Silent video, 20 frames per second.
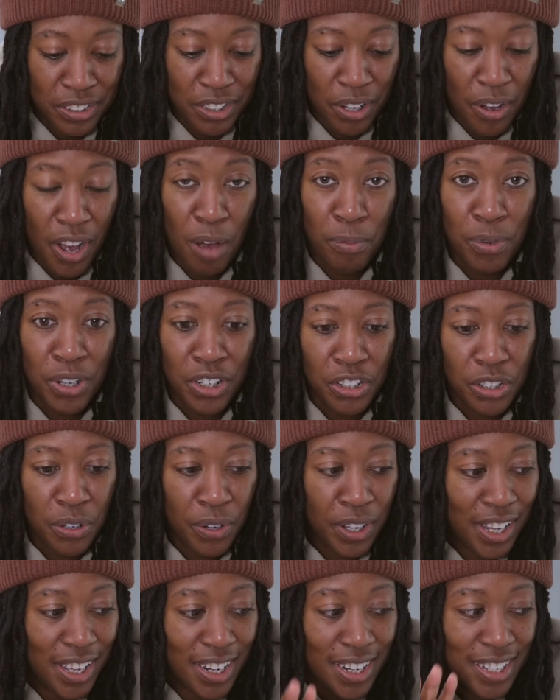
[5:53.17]
So I'm gonna
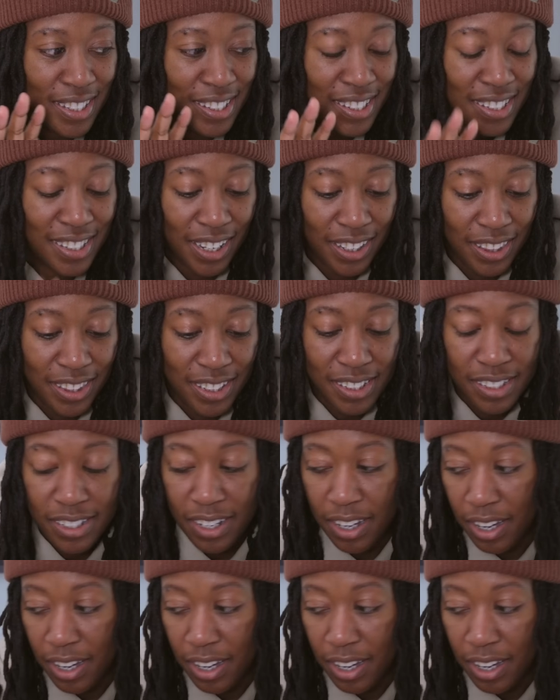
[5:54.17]
go ahead and set this